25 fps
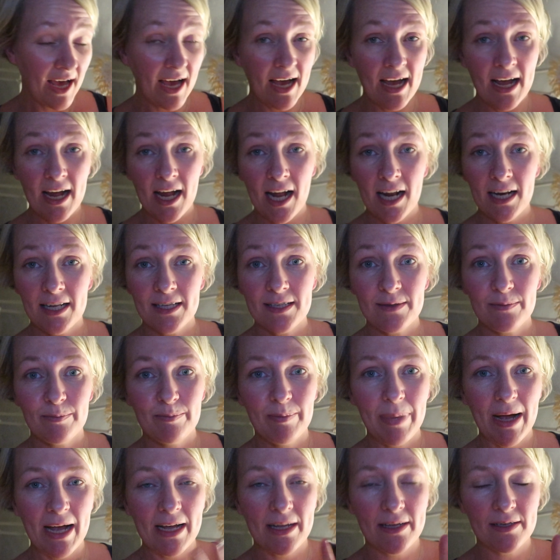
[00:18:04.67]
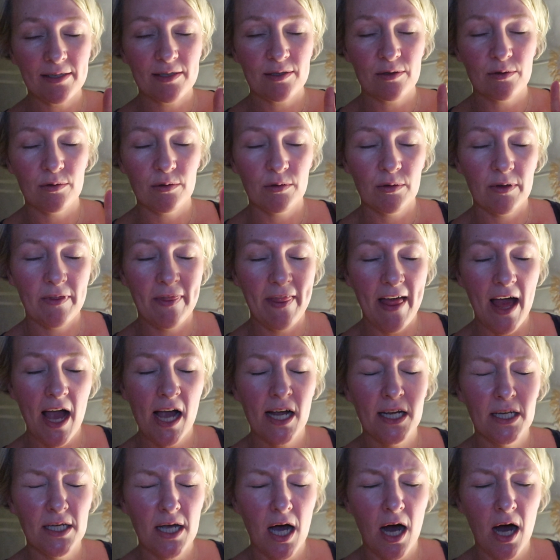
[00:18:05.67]
And back at school,
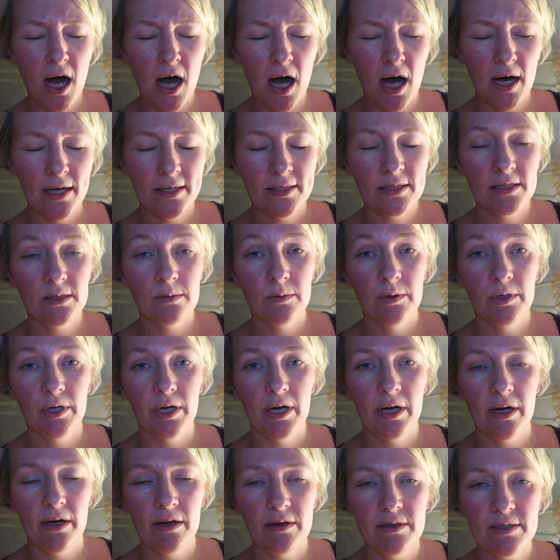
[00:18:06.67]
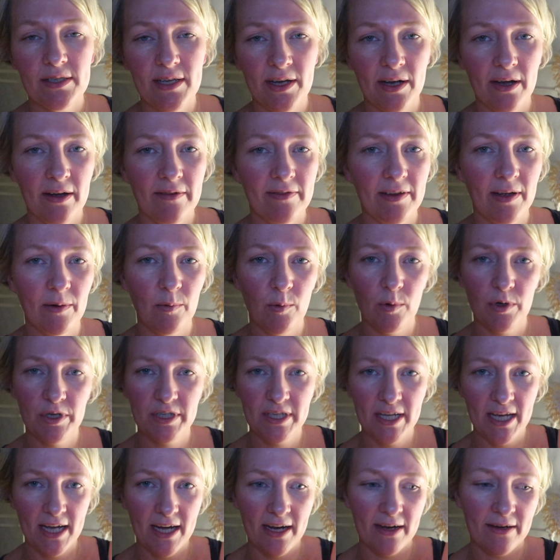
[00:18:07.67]
thank God, tomorrow. So I've like
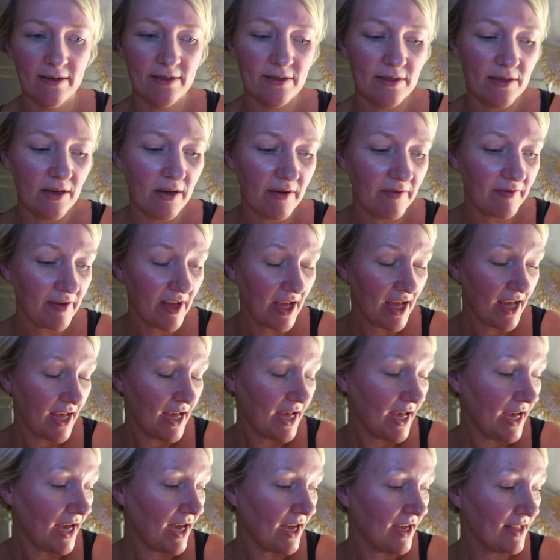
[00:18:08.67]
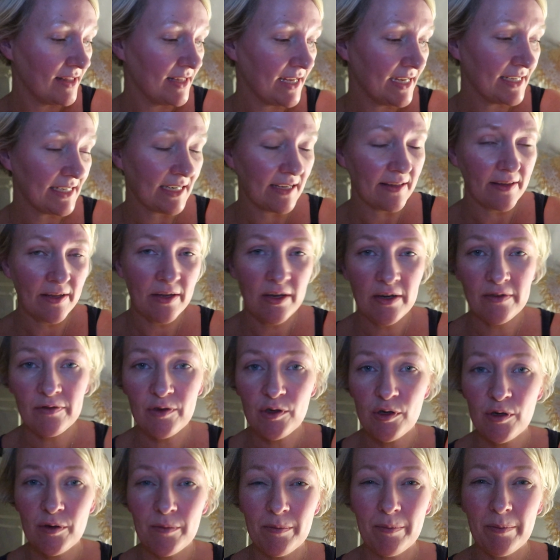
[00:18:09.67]
washed the hair and stuff. And laid out the
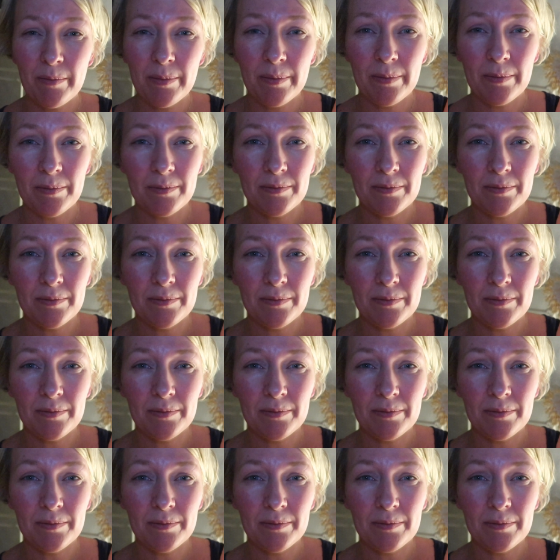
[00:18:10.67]
uniform.